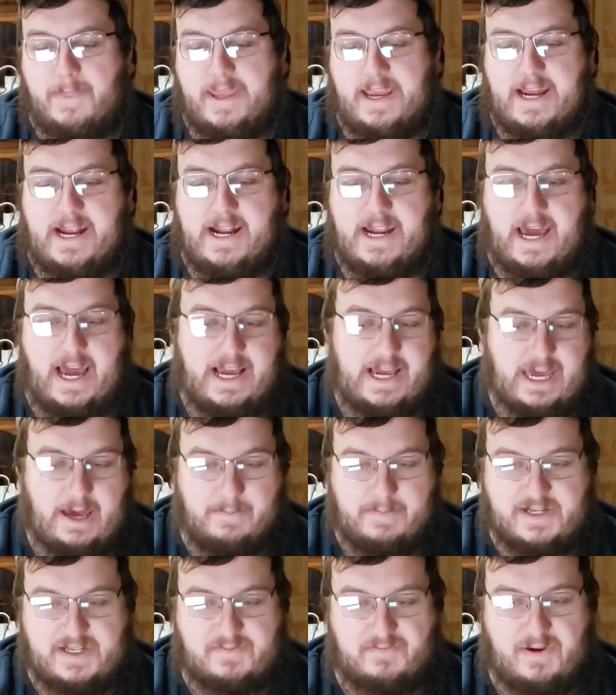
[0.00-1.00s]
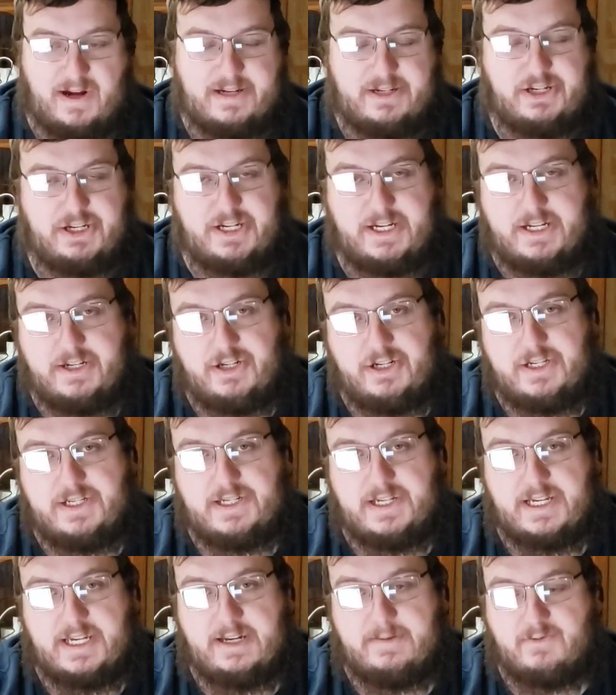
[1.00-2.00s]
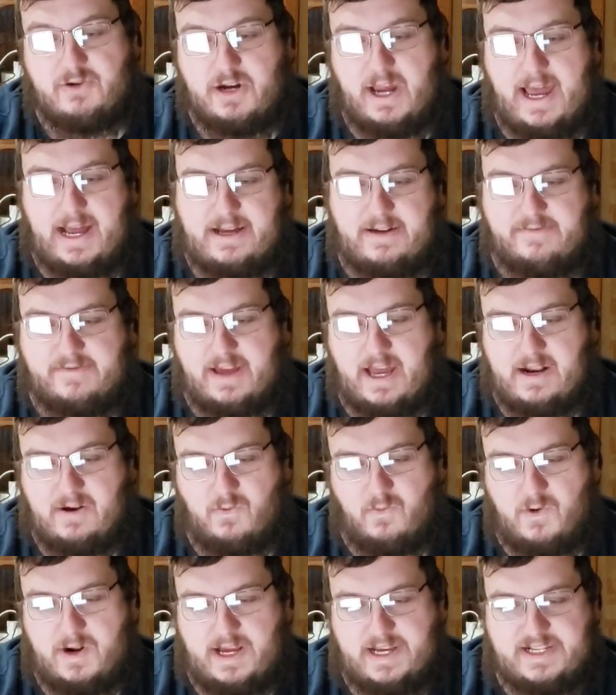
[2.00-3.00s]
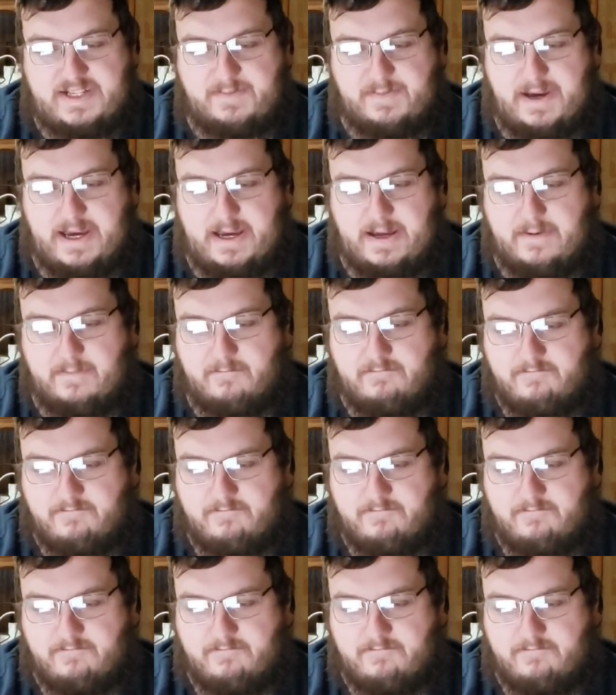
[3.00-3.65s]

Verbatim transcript: and I kept a spreadsheet just to keep track of kind of what I spent.